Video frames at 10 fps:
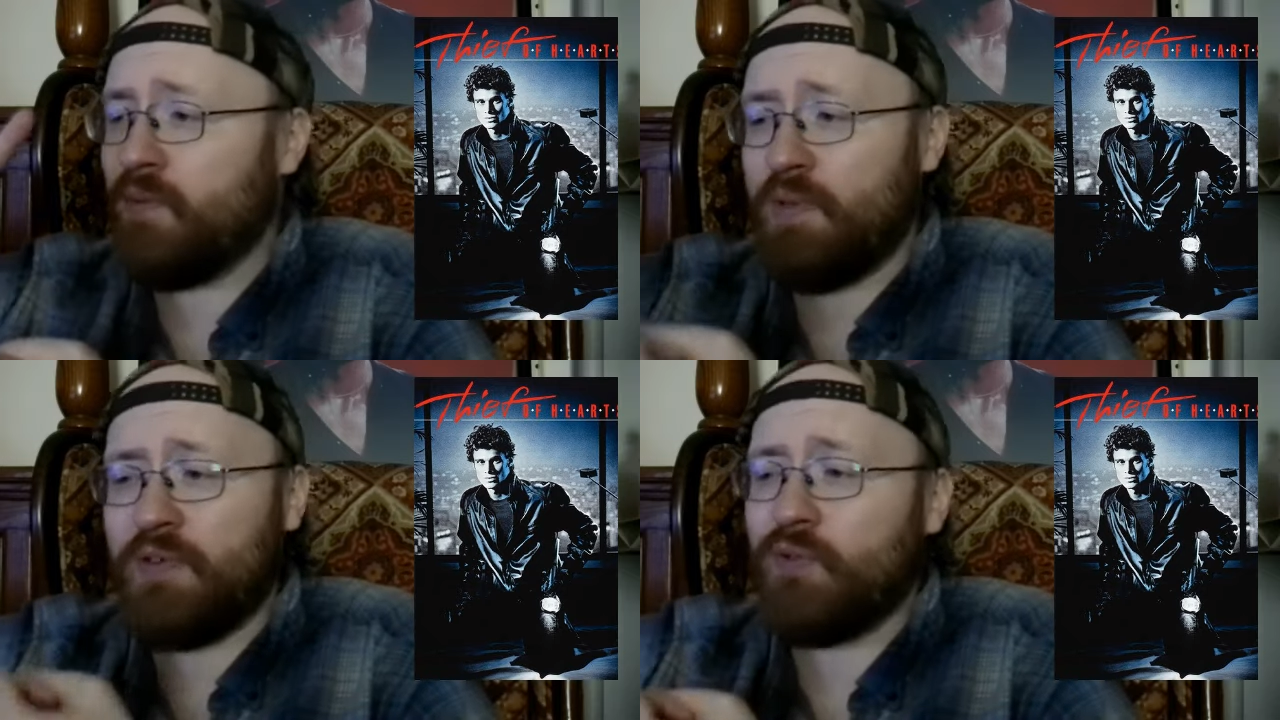
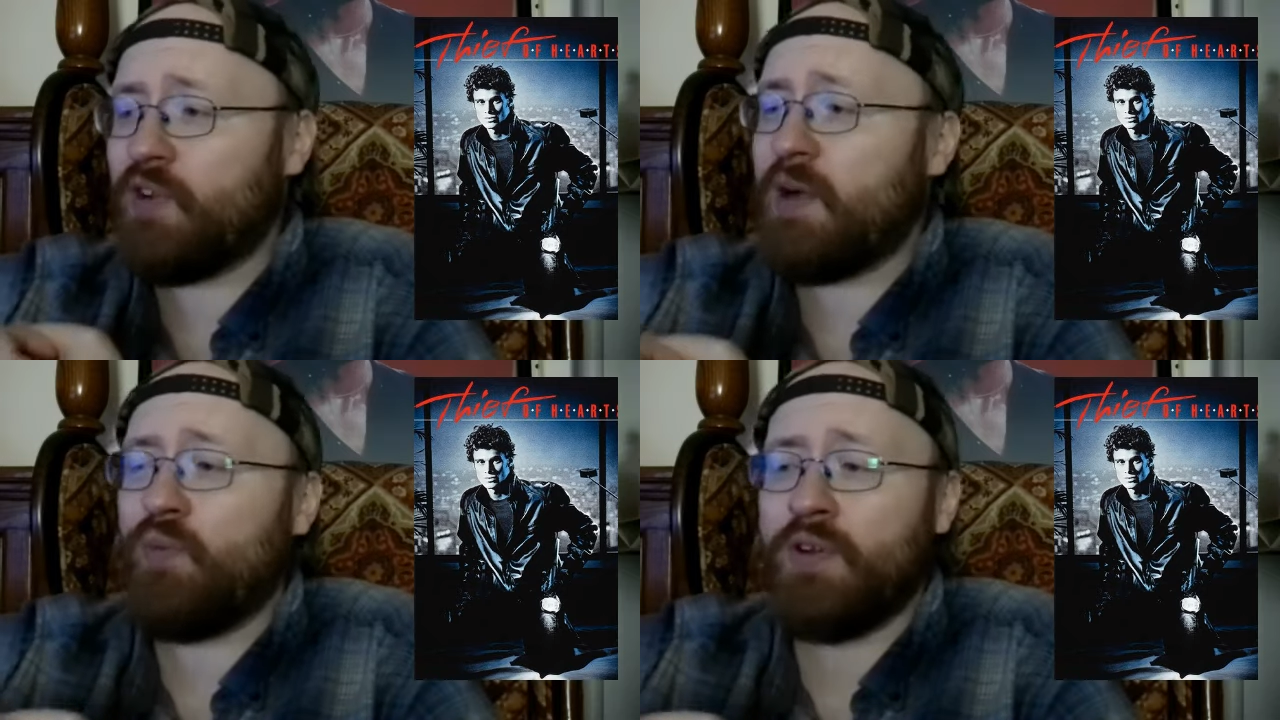Beverly Hills
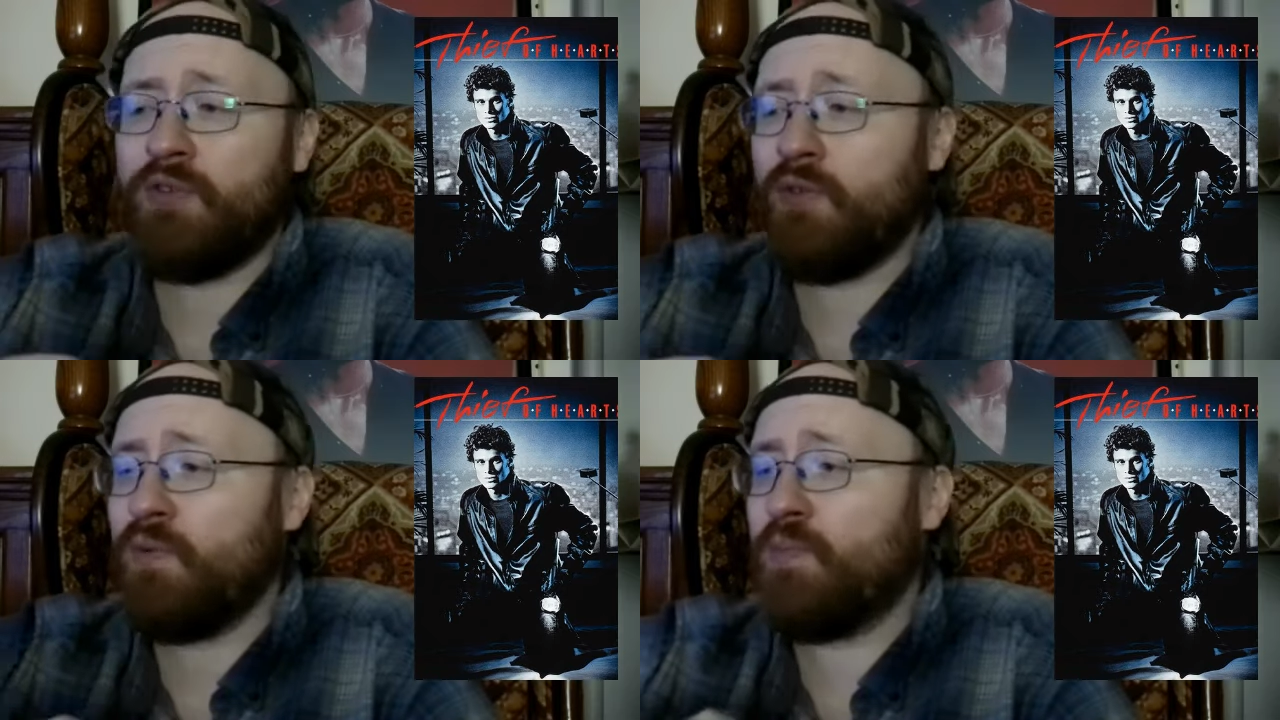Cop 1 and
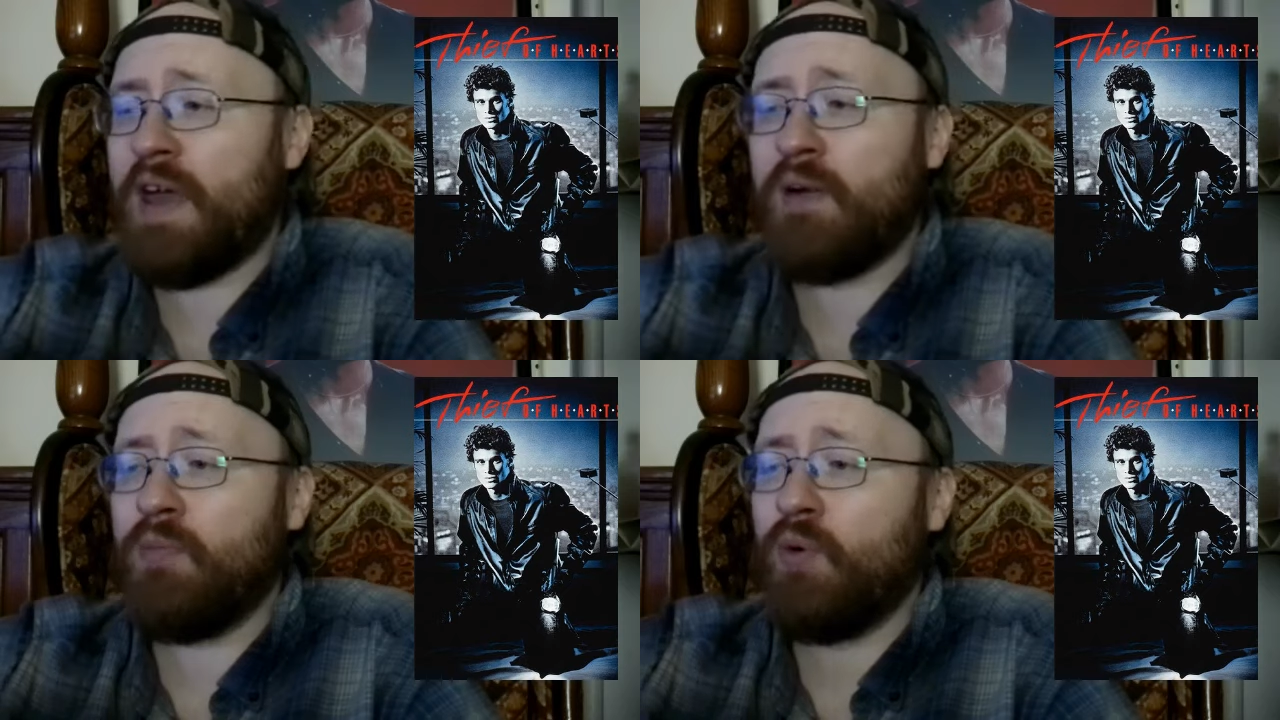2,
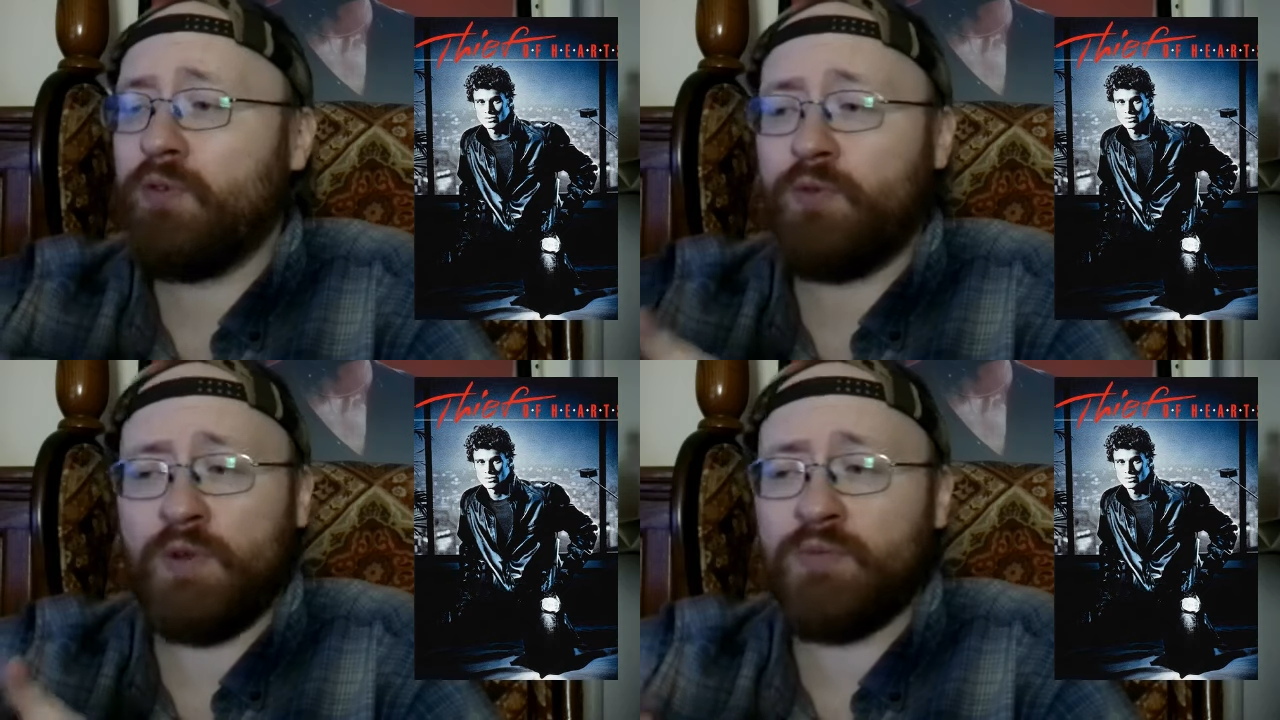Bad
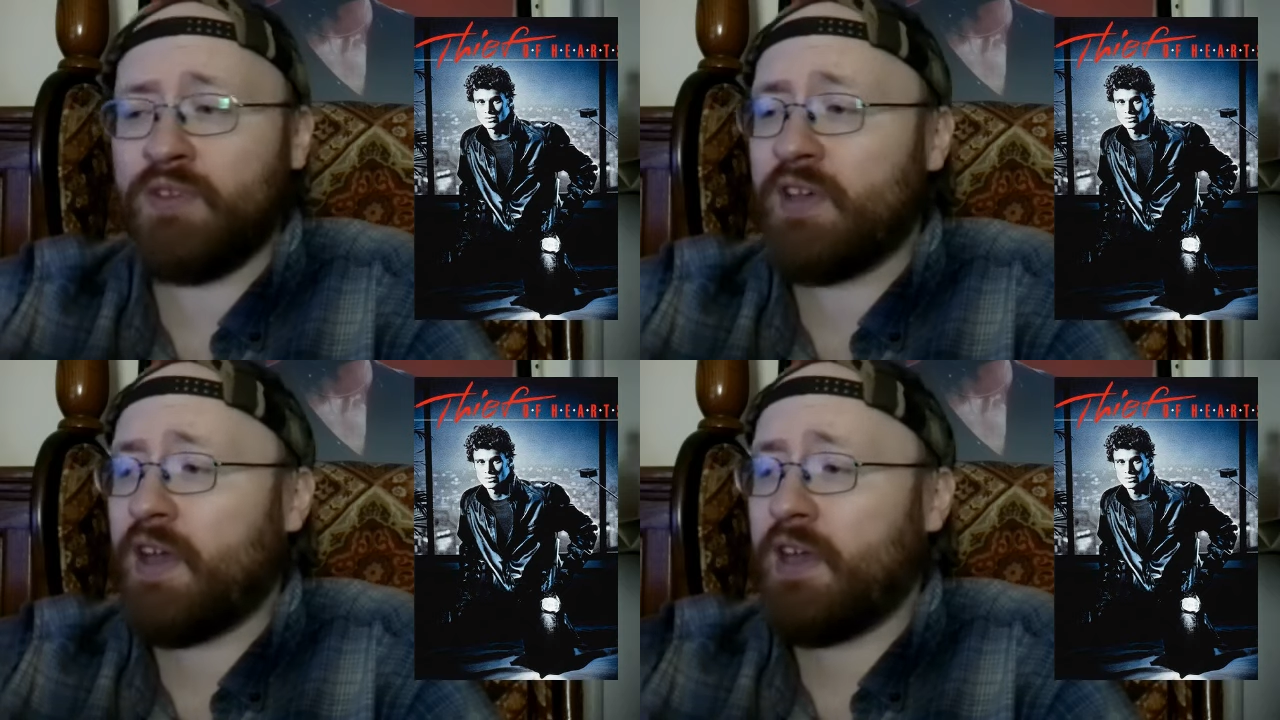Boys,
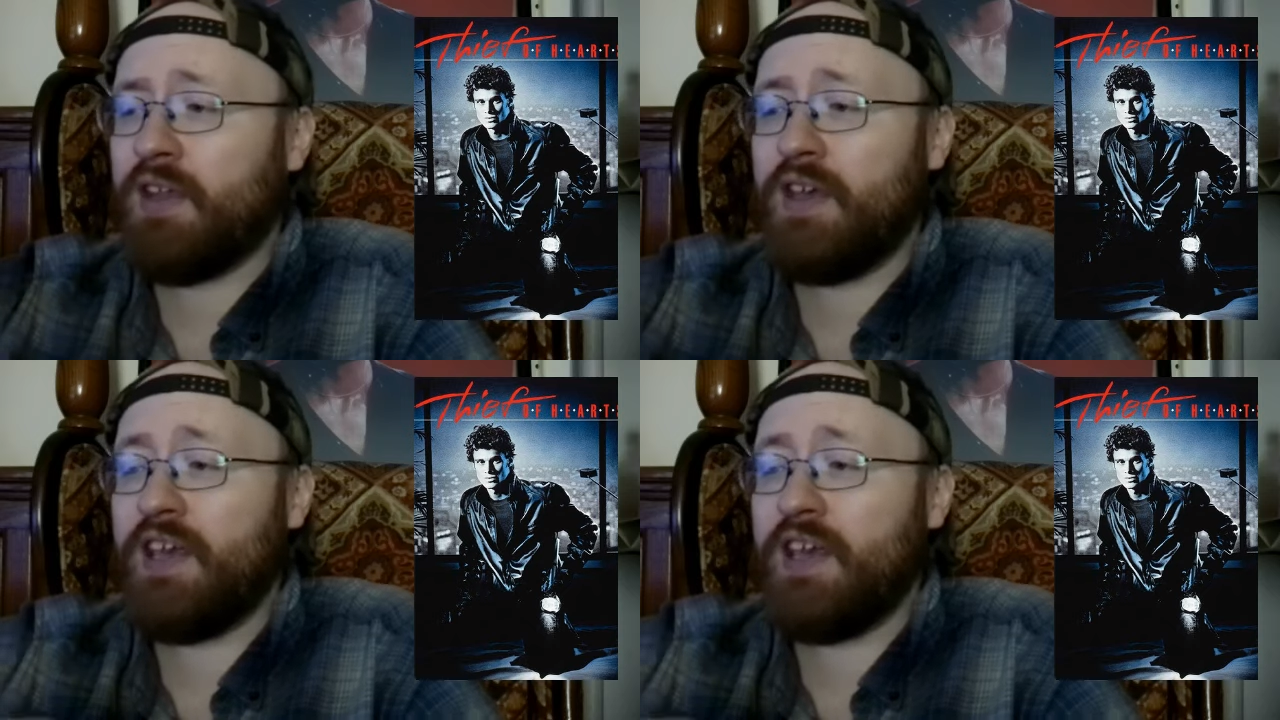Crimson Tide,